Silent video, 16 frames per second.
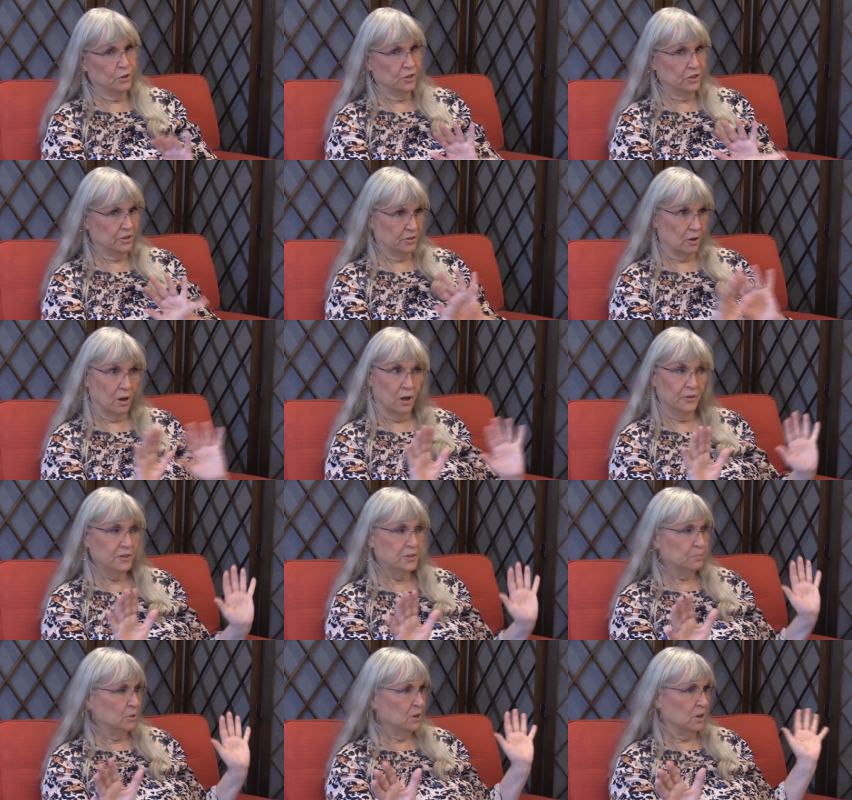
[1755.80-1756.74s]
just all
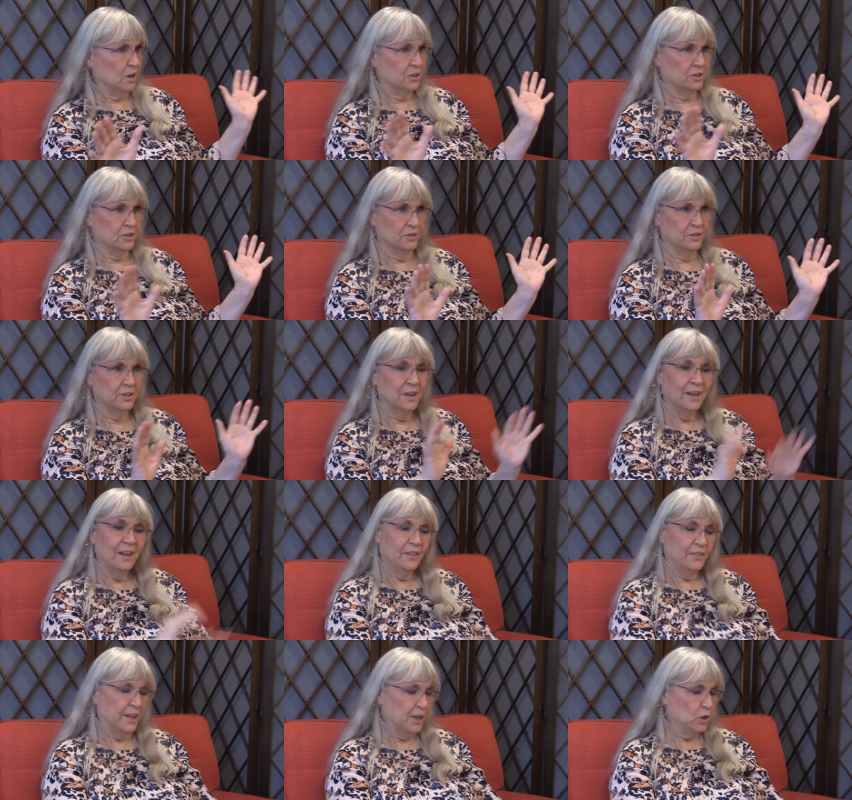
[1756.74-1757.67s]
these precautions.
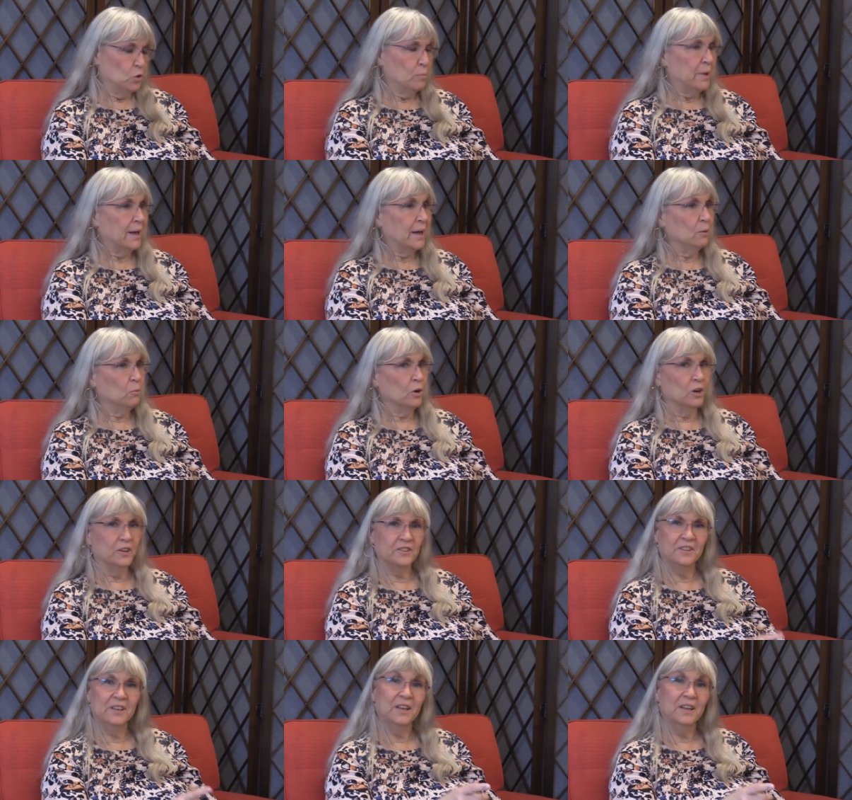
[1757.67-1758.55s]
Thank you, Matt. We're going to see